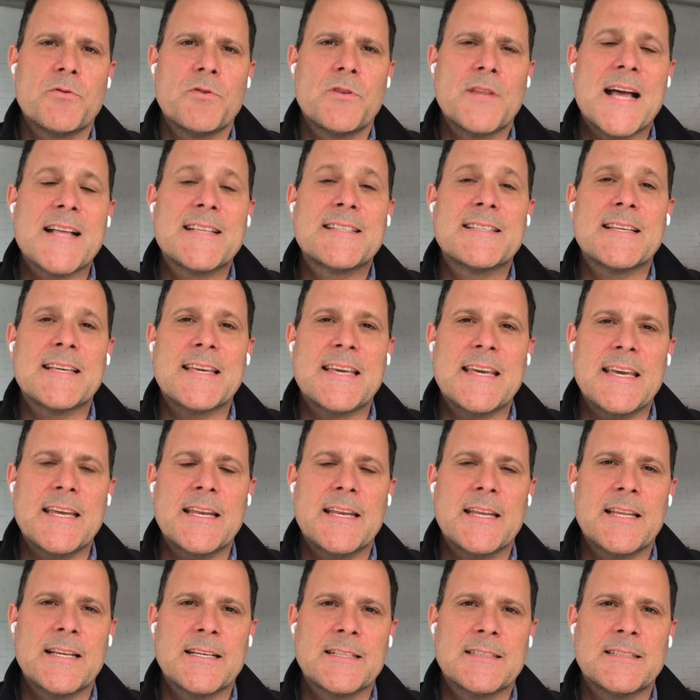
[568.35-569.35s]
And that's the key
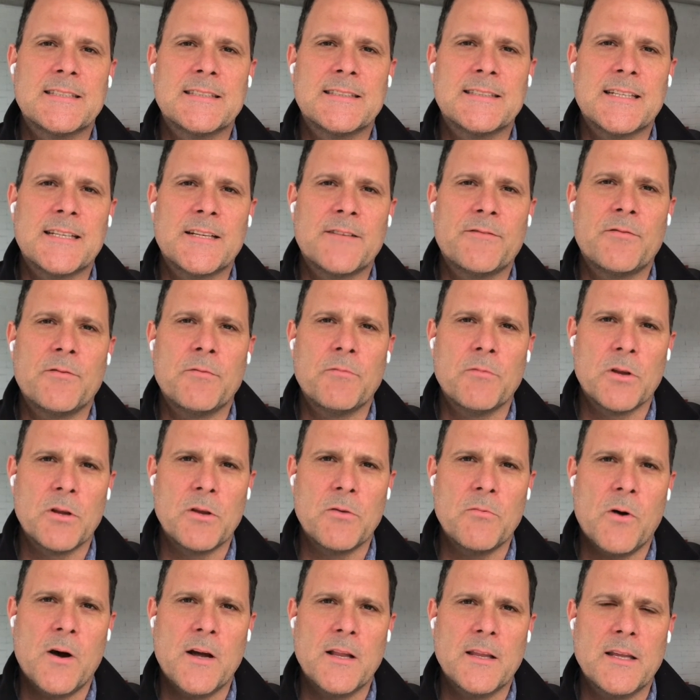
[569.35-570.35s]
to this, is that if we really
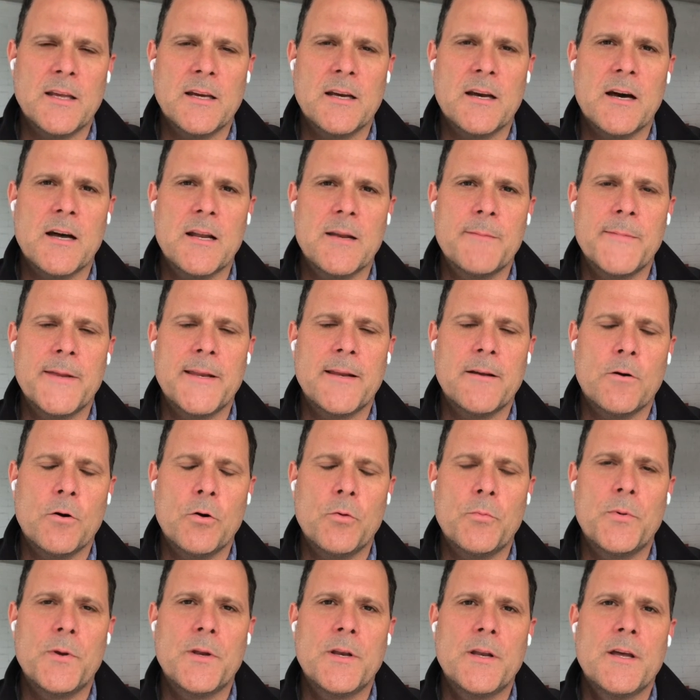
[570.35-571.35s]
want the economy to
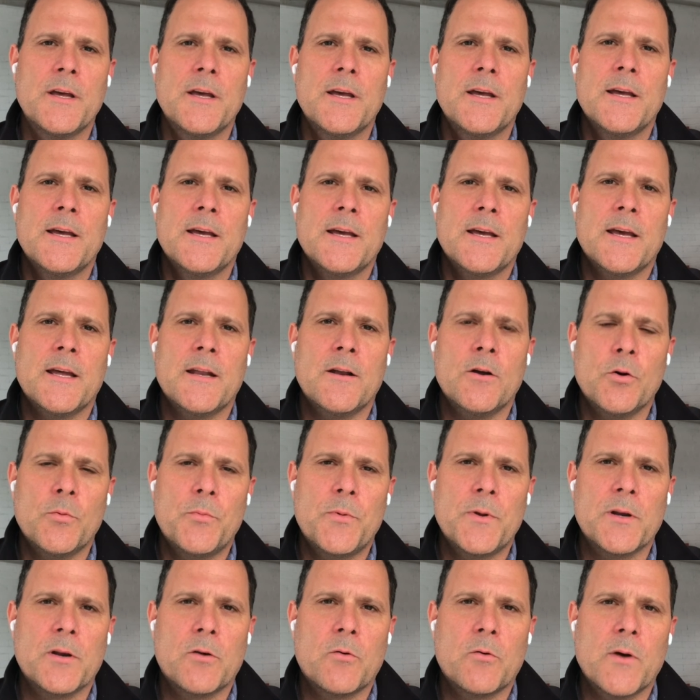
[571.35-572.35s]
open and
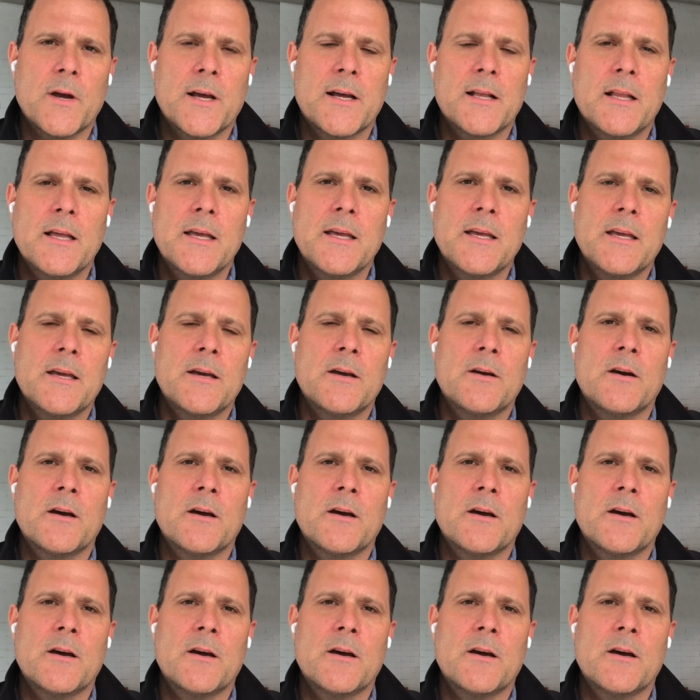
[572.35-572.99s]
open quickly,